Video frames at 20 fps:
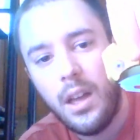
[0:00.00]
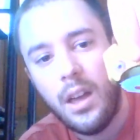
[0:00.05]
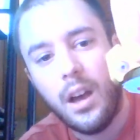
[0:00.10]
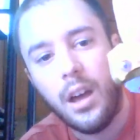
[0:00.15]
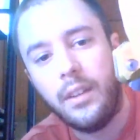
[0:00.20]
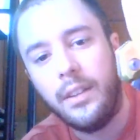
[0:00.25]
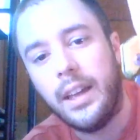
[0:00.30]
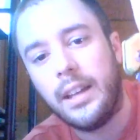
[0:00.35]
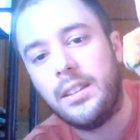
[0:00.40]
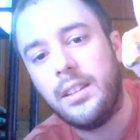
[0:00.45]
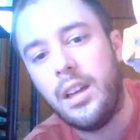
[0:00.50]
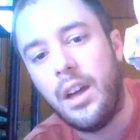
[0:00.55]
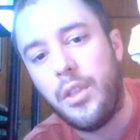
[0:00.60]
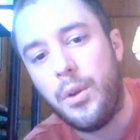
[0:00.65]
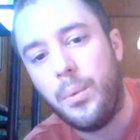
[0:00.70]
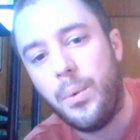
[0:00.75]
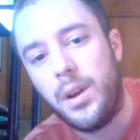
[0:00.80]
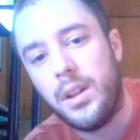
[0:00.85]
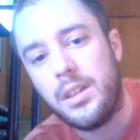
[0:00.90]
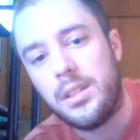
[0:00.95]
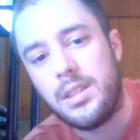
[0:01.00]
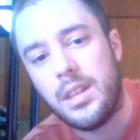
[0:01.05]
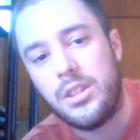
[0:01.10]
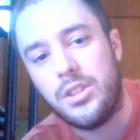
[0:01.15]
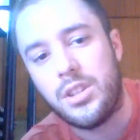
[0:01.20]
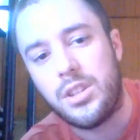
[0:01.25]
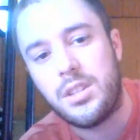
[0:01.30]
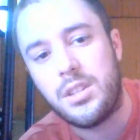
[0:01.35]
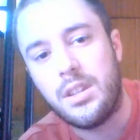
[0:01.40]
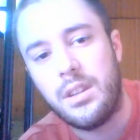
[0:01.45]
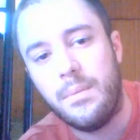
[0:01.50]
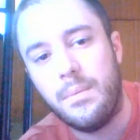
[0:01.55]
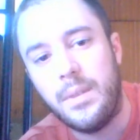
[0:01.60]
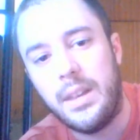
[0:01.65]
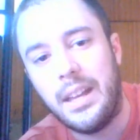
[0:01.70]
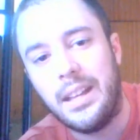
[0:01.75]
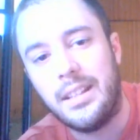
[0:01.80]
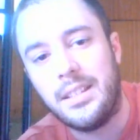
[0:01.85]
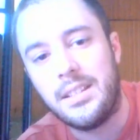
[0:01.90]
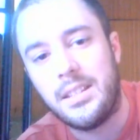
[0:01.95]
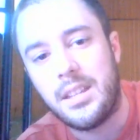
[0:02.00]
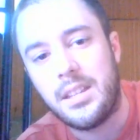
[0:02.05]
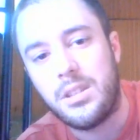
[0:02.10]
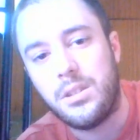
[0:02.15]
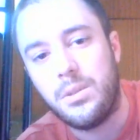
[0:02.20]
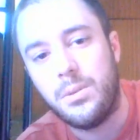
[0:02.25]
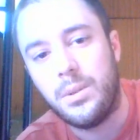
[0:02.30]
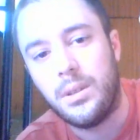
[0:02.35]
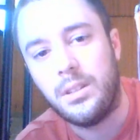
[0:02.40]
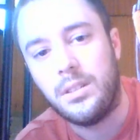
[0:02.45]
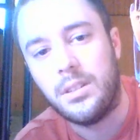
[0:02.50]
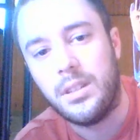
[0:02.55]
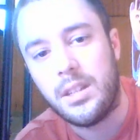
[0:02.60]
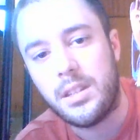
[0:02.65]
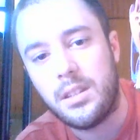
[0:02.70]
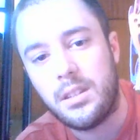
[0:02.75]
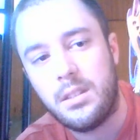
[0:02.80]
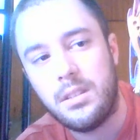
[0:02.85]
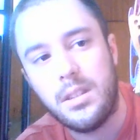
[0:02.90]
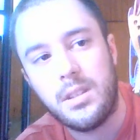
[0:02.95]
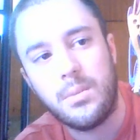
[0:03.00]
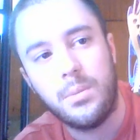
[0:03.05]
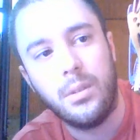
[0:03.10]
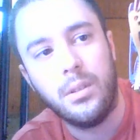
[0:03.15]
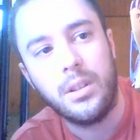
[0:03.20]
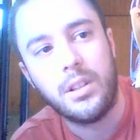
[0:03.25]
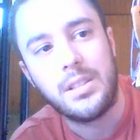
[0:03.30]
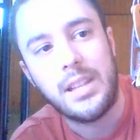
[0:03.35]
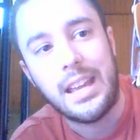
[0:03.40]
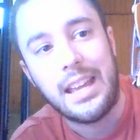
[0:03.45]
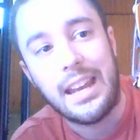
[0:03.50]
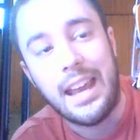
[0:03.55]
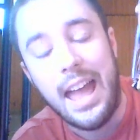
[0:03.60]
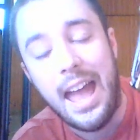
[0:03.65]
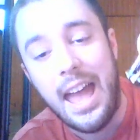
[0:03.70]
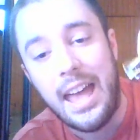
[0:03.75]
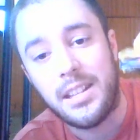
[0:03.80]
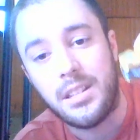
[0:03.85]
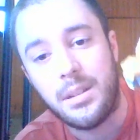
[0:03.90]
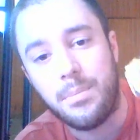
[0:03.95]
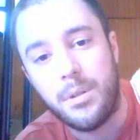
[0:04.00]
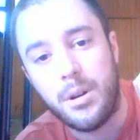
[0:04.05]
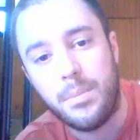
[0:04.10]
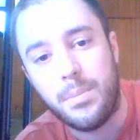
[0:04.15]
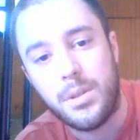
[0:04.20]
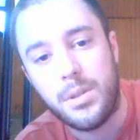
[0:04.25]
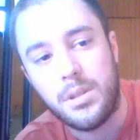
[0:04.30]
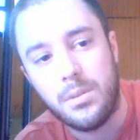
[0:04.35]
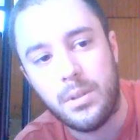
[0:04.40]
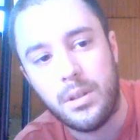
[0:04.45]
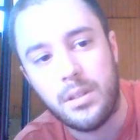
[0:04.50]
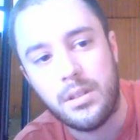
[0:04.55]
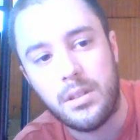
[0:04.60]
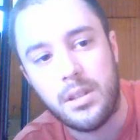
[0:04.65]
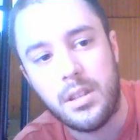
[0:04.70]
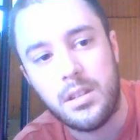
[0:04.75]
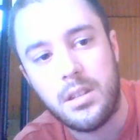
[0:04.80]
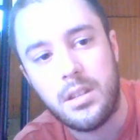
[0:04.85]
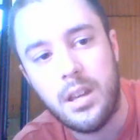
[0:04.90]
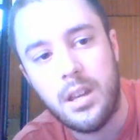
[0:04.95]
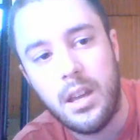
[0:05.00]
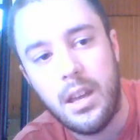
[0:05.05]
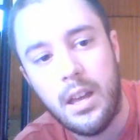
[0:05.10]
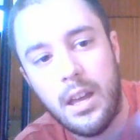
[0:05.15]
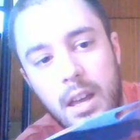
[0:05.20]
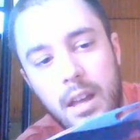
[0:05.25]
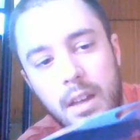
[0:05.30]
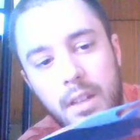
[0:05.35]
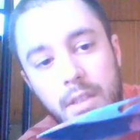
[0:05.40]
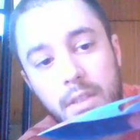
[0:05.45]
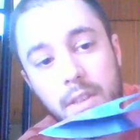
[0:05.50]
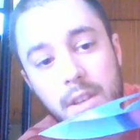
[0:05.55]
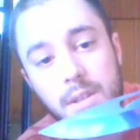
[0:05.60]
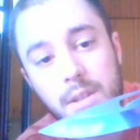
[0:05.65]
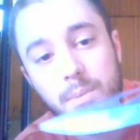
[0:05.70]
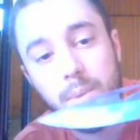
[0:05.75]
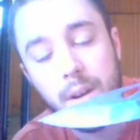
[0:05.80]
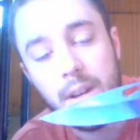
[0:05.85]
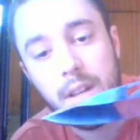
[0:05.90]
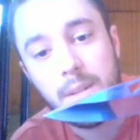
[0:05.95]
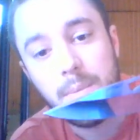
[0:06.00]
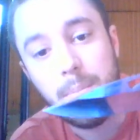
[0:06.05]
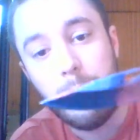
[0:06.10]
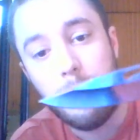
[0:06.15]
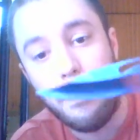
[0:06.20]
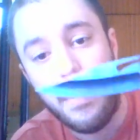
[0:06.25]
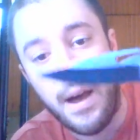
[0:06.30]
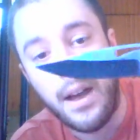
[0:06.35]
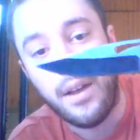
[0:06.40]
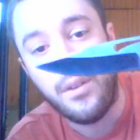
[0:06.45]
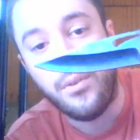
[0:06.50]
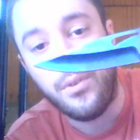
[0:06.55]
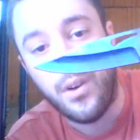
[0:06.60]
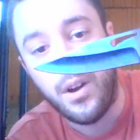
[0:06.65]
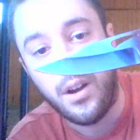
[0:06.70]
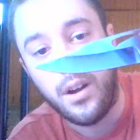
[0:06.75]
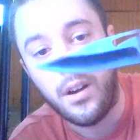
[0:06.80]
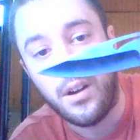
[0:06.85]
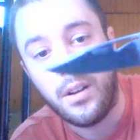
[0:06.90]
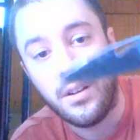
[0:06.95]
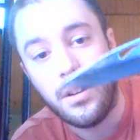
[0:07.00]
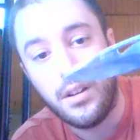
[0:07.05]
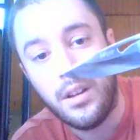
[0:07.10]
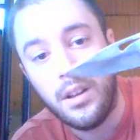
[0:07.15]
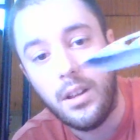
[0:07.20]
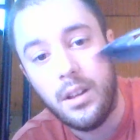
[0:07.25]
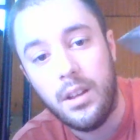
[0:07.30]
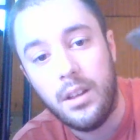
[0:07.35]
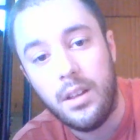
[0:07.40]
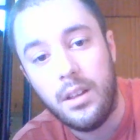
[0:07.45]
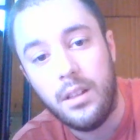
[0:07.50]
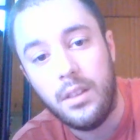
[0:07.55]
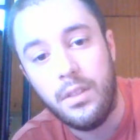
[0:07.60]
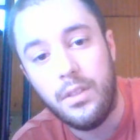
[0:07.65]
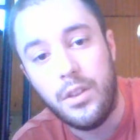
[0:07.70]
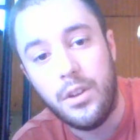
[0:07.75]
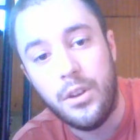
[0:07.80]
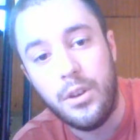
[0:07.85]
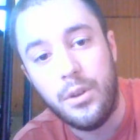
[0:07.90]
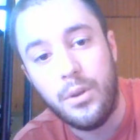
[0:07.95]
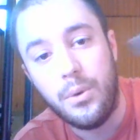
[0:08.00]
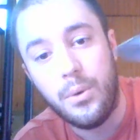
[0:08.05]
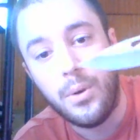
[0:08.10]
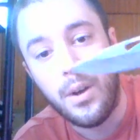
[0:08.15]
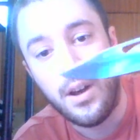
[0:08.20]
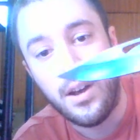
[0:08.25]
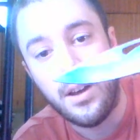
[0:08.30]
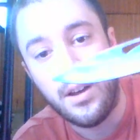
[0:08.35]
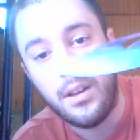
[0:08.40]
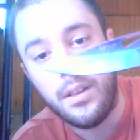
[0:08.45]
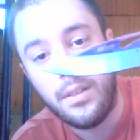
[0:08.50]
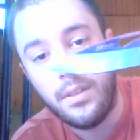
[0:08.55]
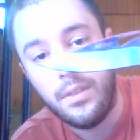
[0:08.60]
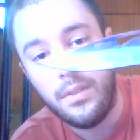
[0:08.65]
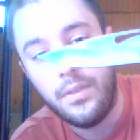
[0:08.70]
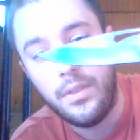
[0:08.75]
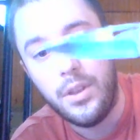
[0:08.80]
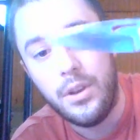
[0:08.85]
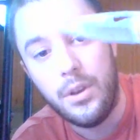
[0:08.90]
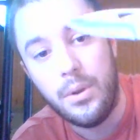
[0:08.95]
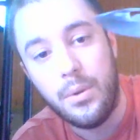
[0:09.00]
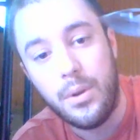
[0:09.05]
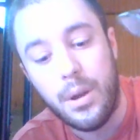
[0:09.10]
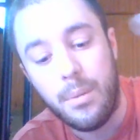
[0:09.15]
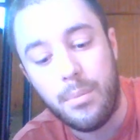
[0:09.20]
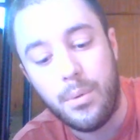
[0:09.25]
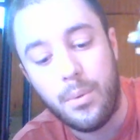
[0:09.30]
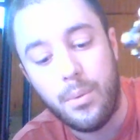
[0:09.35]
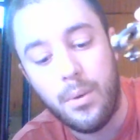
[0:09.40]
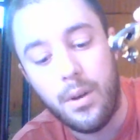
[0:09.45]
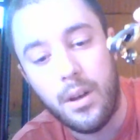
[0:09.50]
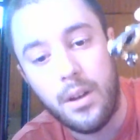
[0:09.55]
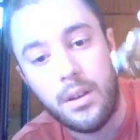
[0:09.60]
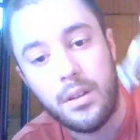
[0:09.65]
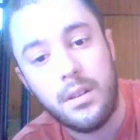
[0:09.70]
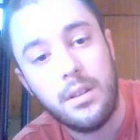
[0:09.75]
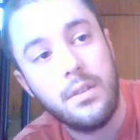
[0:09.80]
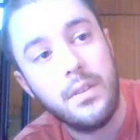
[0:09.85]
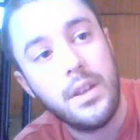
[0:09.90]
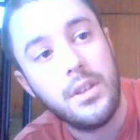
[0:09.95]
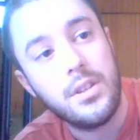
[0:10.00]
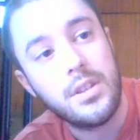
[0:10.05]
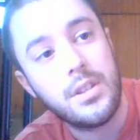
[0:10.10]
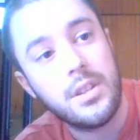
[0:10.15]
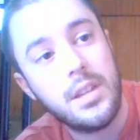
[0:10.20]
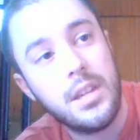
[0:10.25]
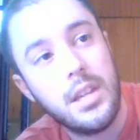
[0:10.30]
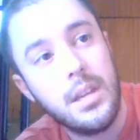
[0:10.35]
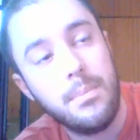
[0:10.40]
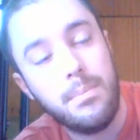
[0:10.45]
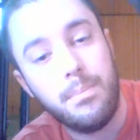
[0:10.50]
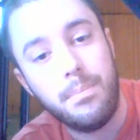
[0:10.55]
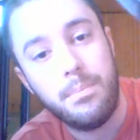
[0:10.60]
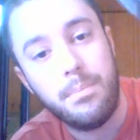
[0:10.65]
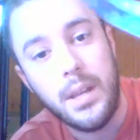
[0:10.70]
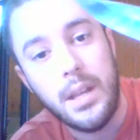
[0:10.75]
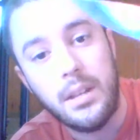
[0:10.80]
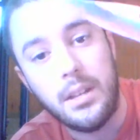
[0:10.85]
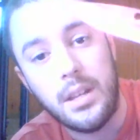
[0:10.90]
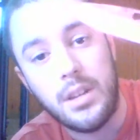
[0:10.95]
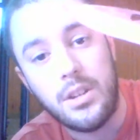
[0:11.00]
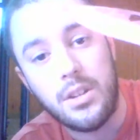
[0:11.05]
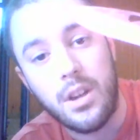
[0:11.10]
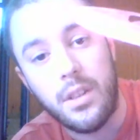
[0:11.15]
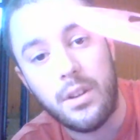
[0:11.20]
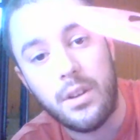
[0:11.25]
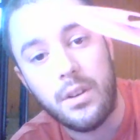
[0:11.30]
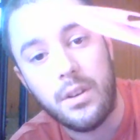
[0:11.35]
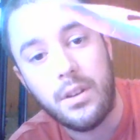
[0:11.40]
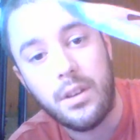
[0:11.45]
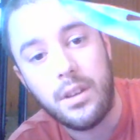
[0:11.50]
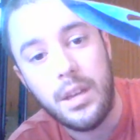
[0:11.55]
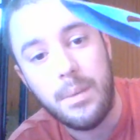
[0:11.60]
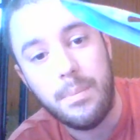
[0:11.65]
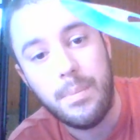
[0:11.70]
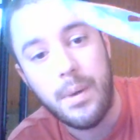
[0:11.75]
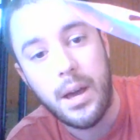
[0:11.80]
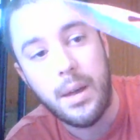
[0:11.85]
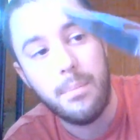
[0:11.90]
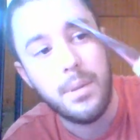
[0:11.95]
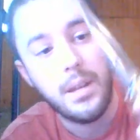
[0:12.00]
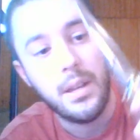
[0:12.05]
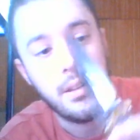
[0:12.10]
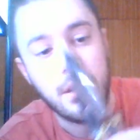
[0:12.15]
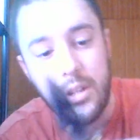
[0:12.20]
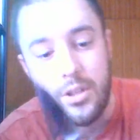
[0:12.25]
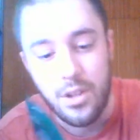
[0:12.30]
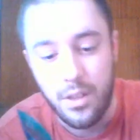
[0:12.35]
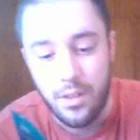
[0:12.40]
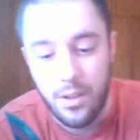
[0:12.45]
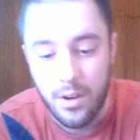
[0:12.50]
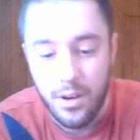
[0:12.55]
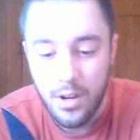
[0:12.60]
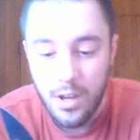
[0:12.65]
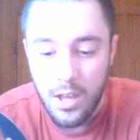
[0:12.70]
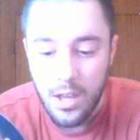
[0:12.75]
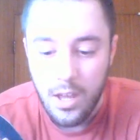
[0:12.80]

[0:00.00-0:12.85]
Unlike the other ones that just exist to exist. This one looks like it has a purpose to exist. This one is by far the new number one. They just keep beating each other. Keep on beating each other.